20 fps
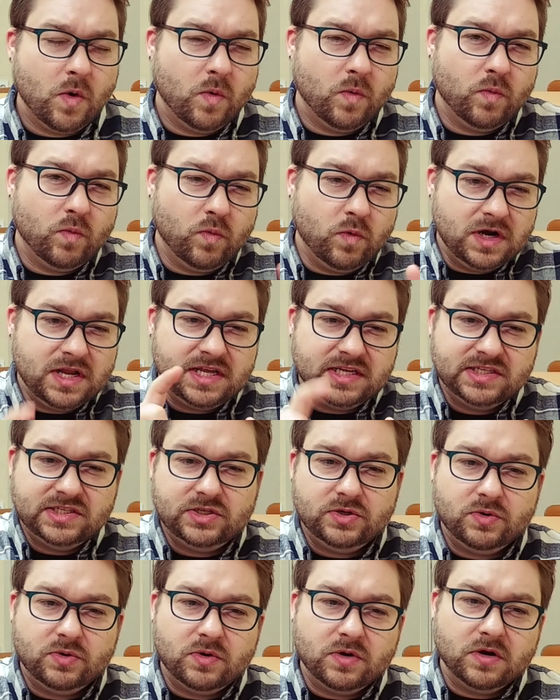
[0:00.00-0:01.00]
What is
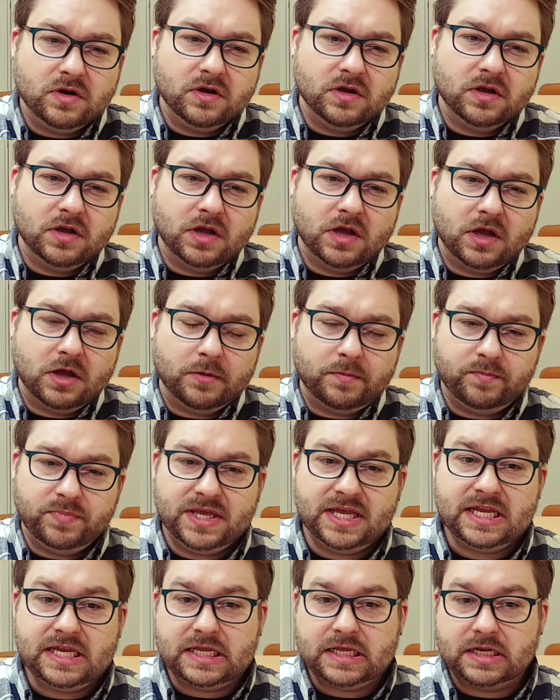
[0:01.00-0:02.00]
your
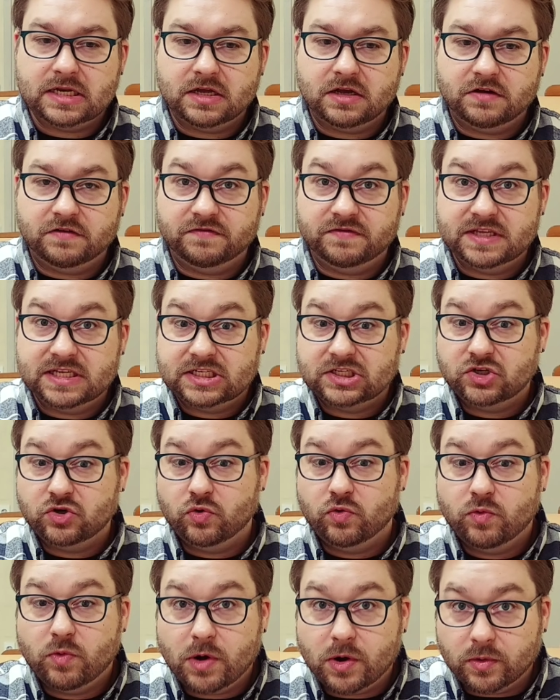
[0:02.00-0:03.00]
opinion of this
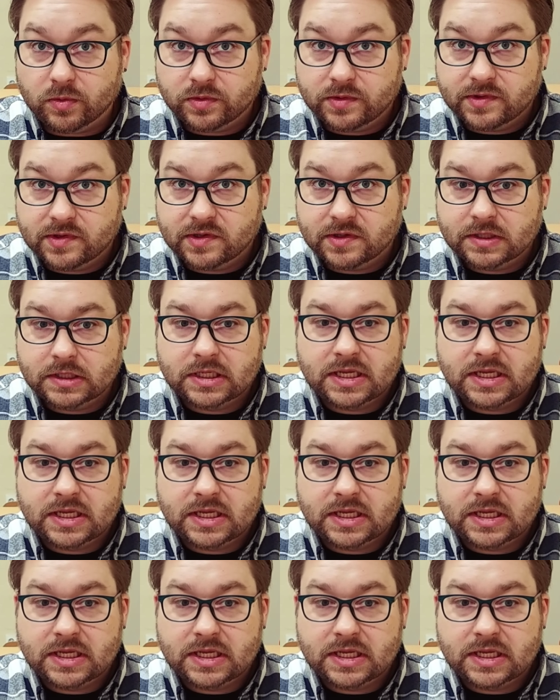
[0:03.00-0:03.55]
quote?